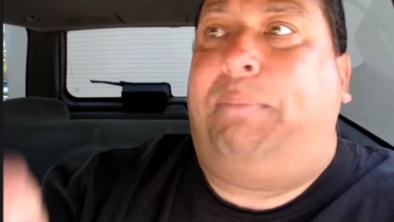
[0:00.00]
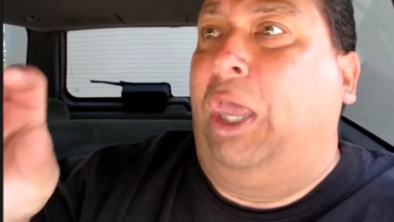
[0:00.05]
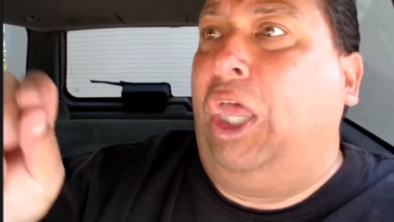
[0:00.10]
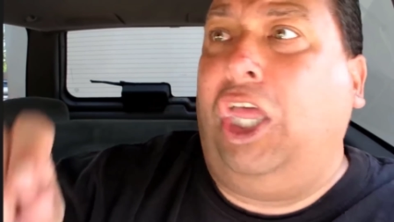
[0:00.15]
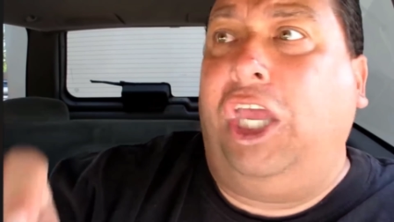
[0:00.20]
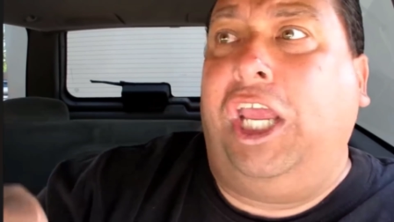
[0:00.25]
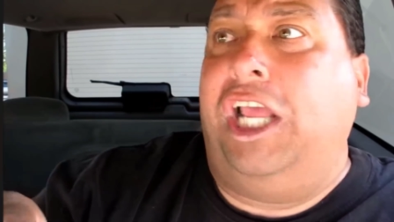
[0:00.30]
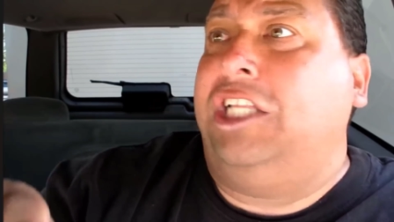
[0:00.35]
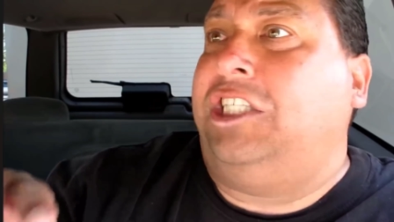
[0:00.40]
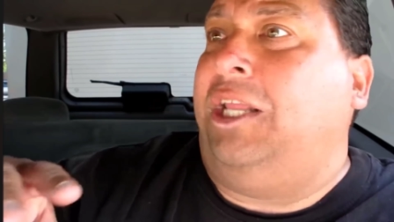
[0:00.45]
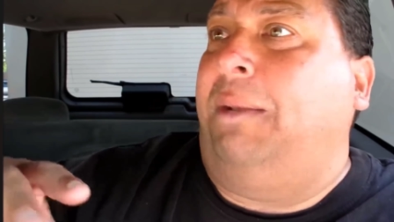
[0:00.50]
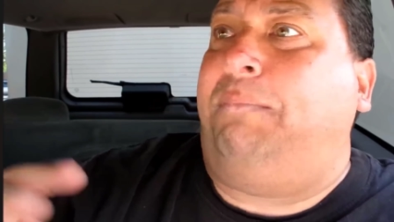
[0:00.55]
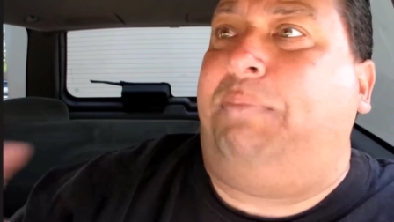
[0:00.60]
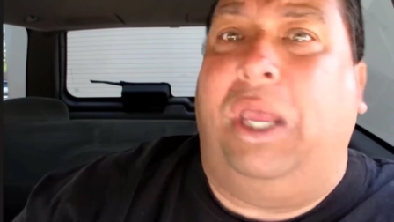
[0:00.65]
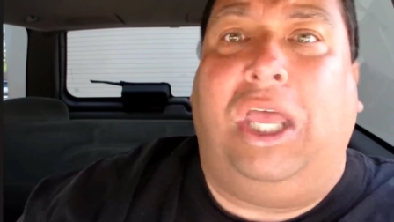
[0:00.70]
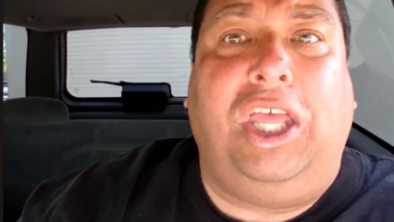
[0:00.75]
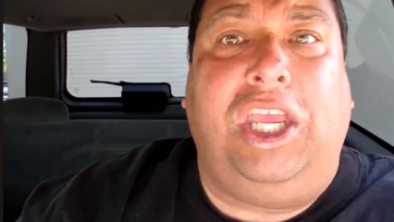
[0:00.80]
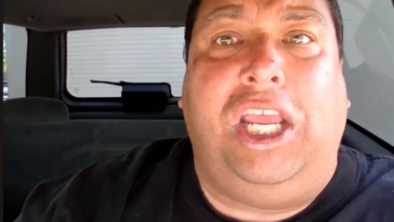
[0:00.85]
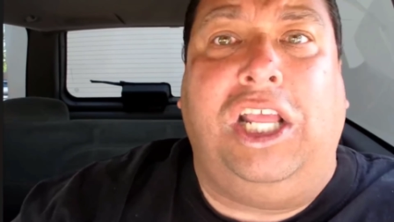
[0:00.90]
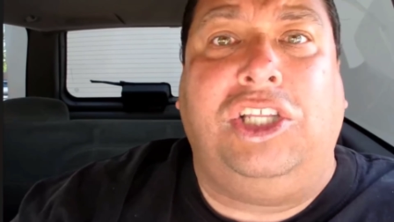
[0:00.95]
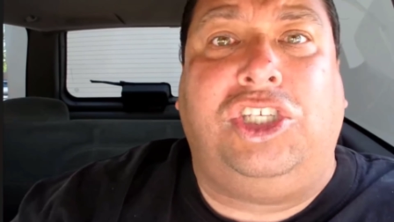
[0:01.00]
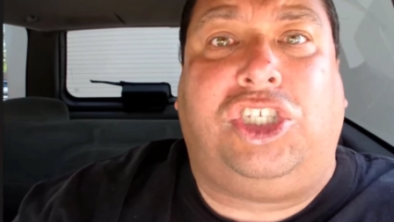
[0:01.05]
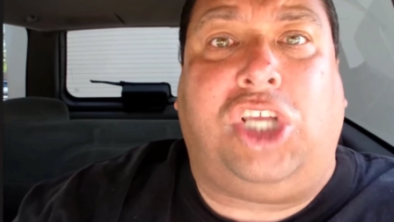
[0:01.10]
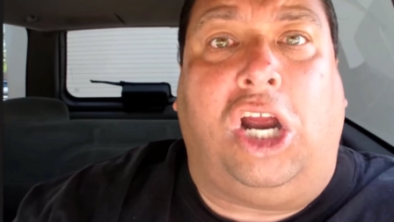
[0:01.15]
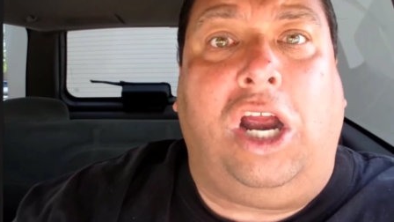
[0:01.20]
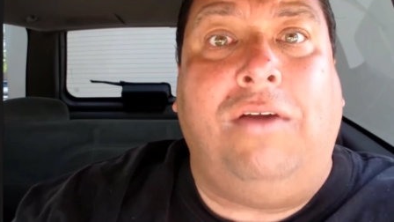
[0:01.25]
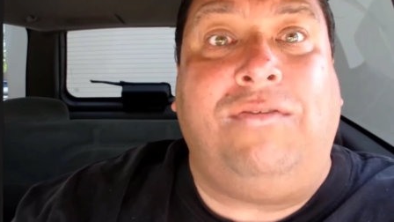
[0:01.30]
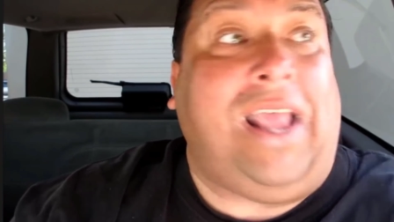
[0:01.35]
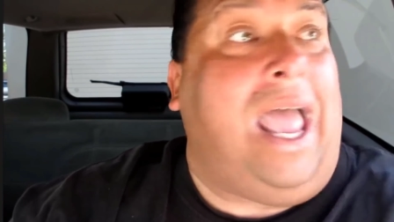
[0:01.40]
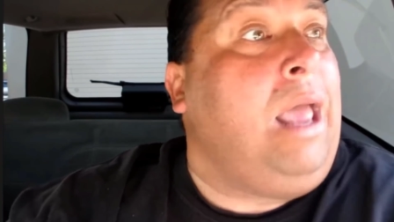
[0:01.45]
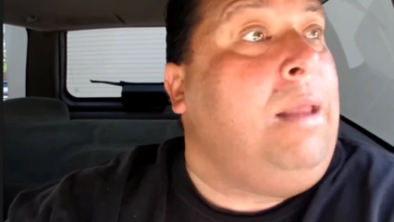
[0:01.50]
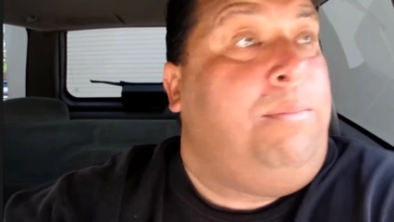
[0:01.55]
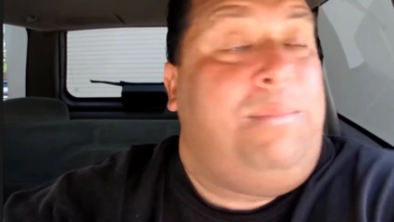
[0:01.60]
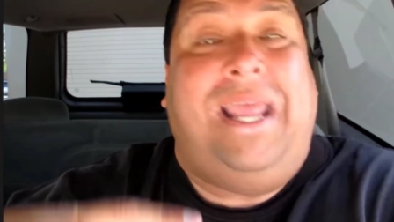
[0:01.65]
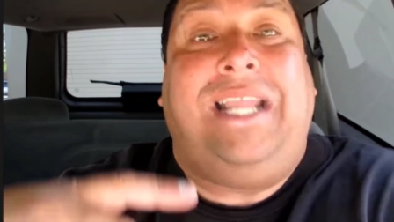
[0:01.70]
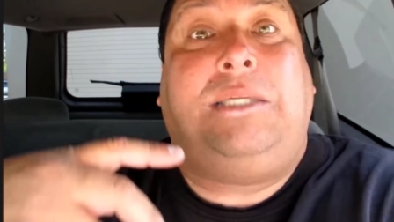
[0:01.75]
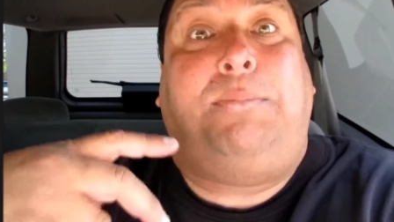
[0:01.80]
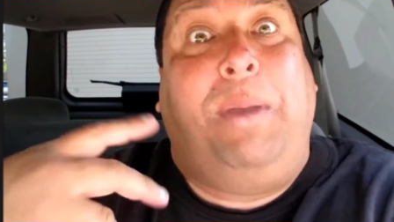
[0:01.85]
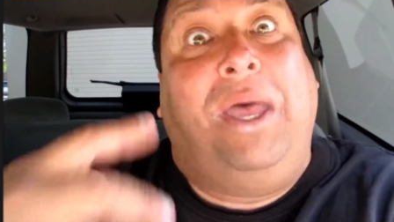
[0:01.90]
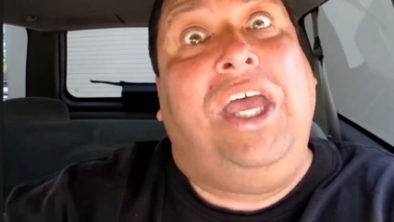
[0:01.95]
Billions and billions served. That
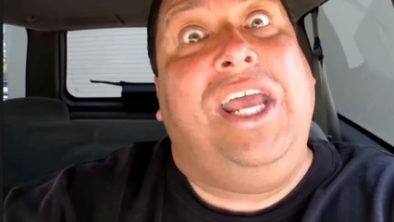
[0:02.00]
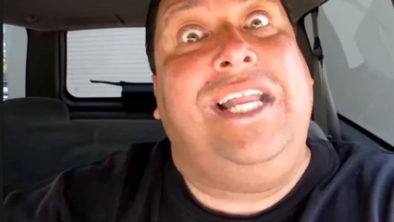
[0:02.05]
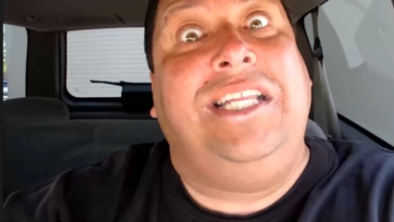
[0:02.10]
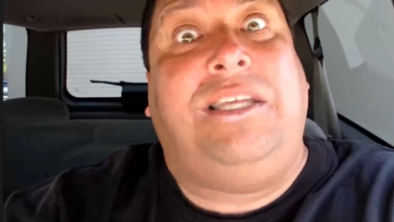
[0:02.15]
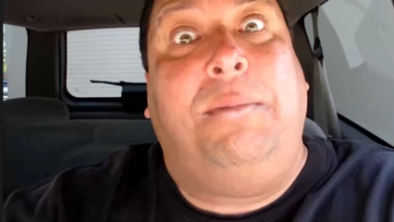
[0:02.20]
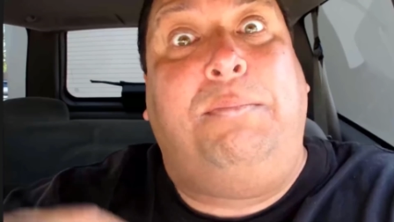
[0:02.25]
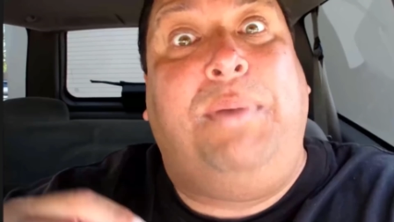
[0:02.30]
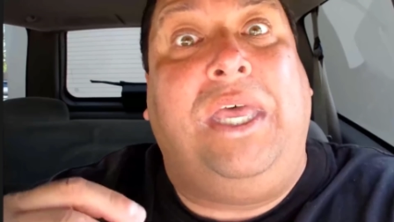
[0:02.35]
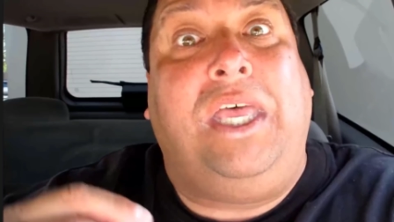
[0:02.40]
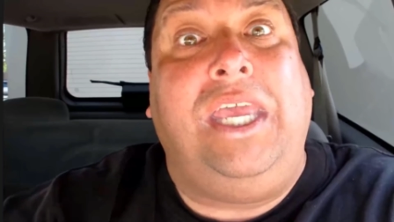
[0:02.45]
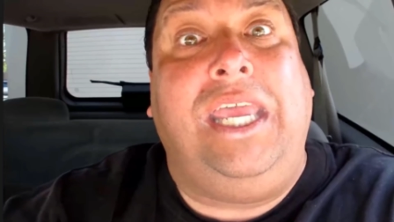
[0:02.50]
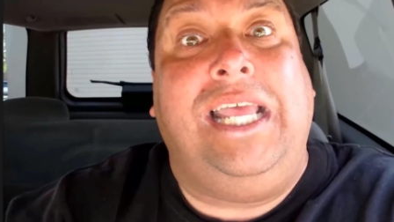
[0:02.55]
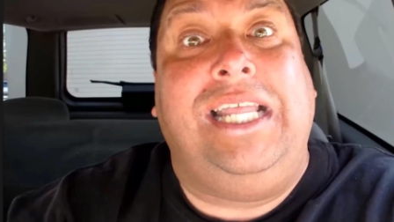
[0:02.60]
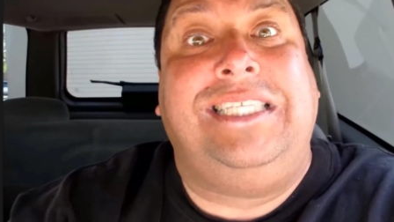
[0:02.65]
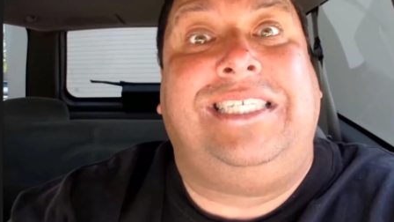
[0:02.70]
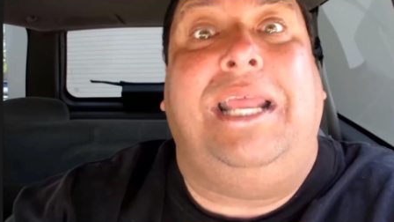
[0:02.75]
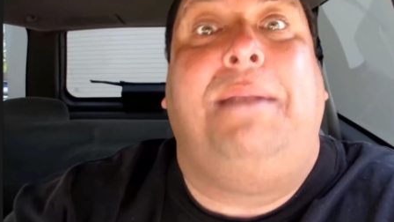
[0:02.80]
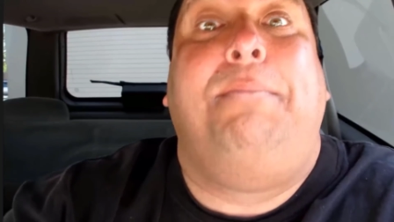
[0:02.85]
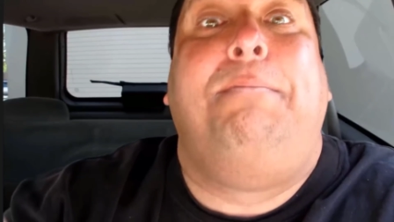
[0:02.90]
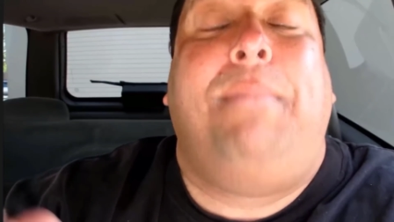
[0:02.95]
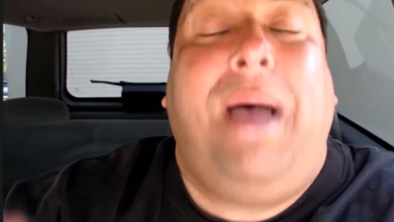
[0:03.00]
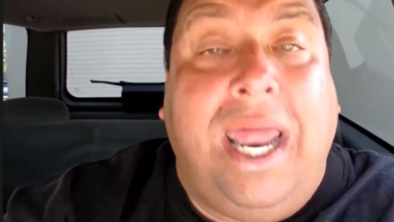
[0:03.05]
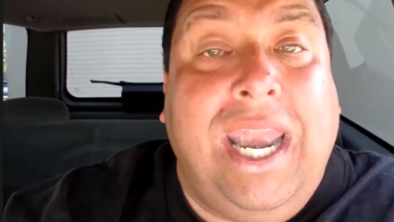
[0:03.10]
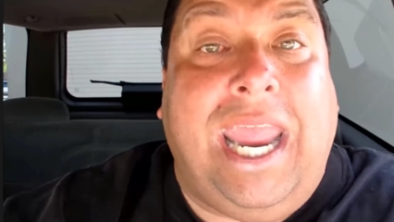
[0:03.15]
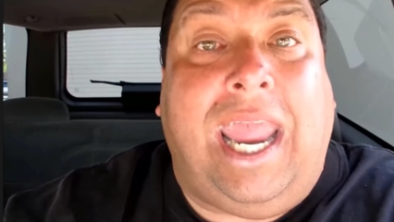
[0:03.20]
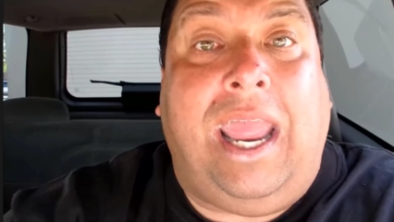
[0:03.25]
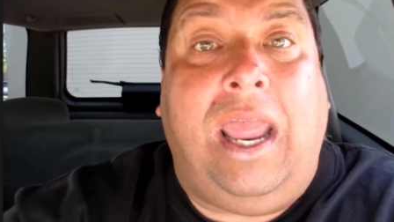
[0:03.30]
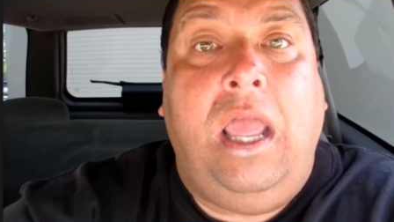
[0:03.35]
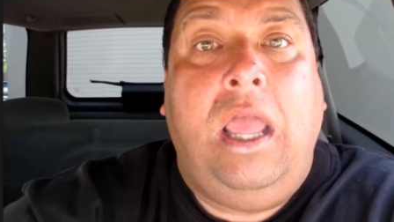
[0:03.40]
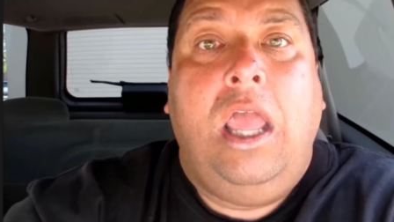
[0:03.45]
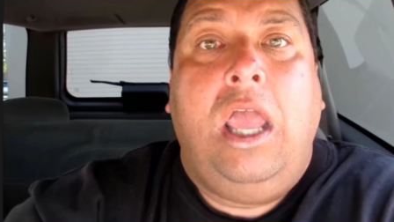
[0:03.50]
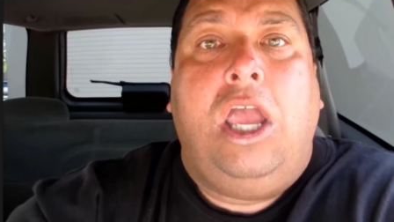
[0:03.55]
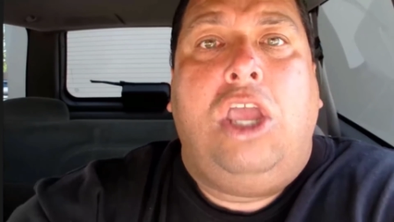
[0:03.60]
means billions and billions in money.